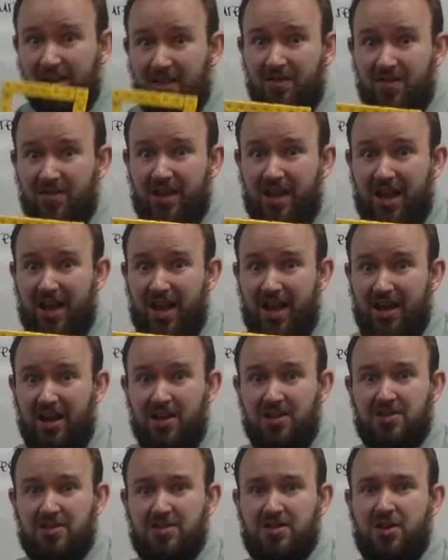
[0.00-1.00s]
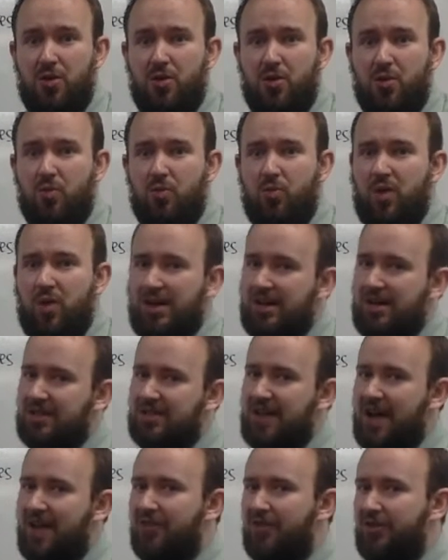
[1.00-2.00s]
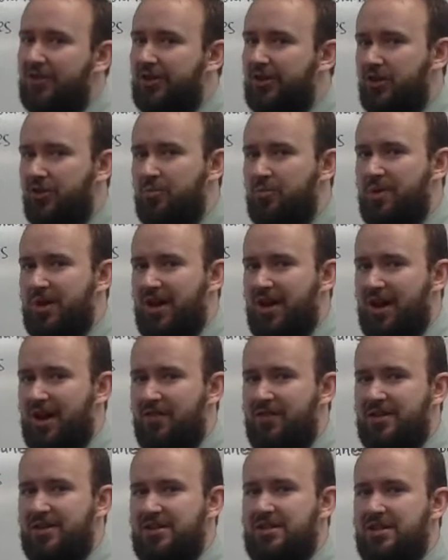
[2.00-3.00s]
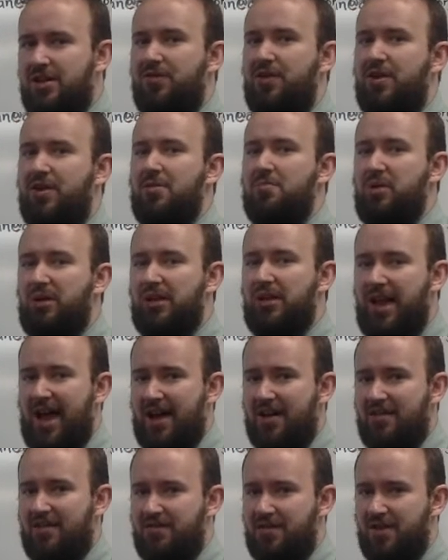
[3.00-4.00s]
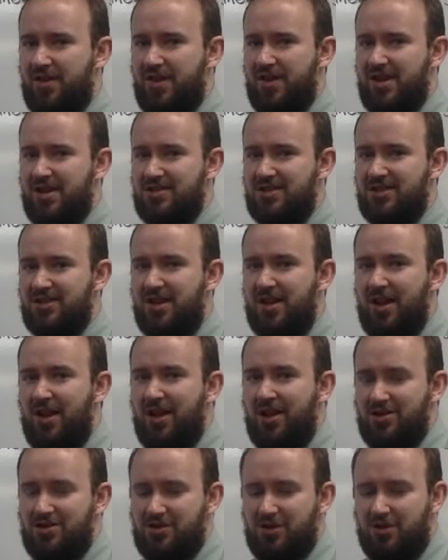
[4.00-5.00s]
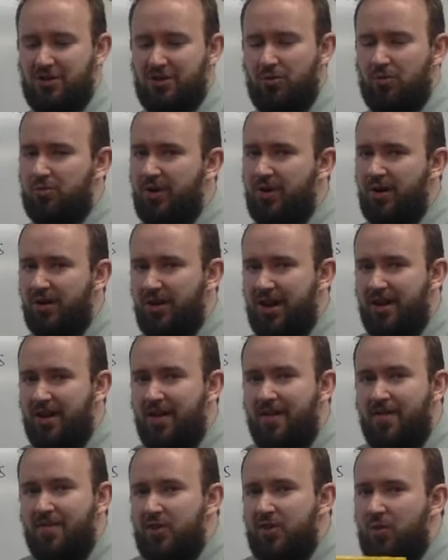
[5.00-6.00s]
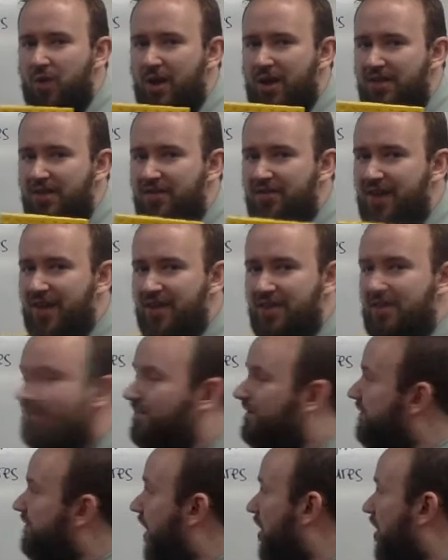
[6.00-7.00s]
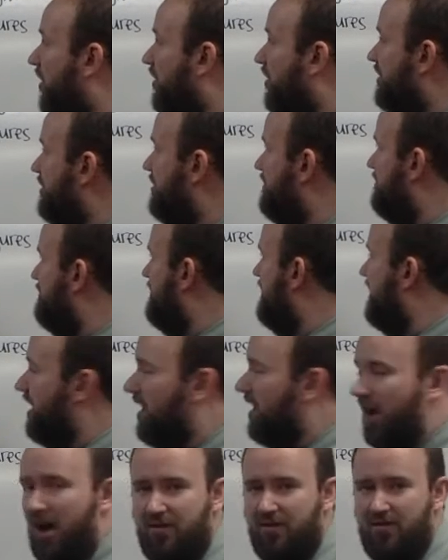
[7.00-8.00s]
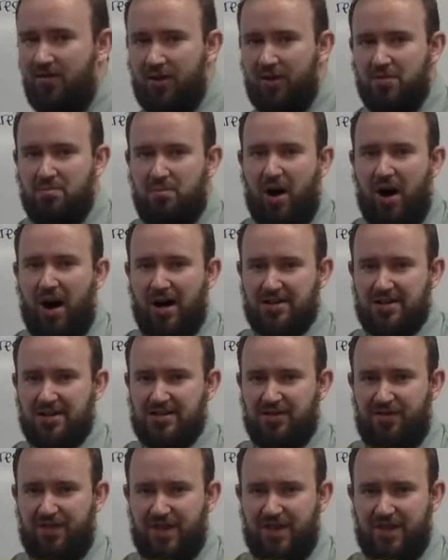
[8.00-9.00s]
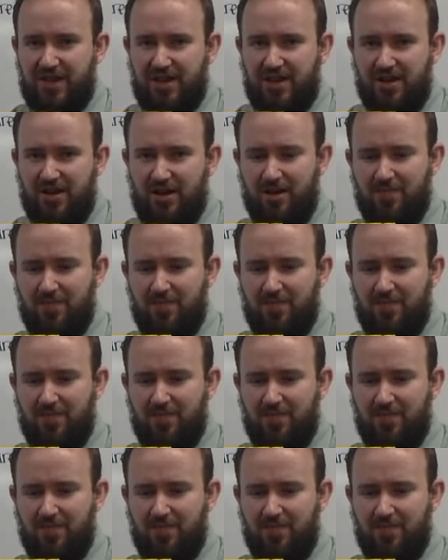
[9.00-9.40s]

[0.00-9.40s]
Okay, so we need to have a little bit of a different plan for this. So really, the way to find the volume of a composite figure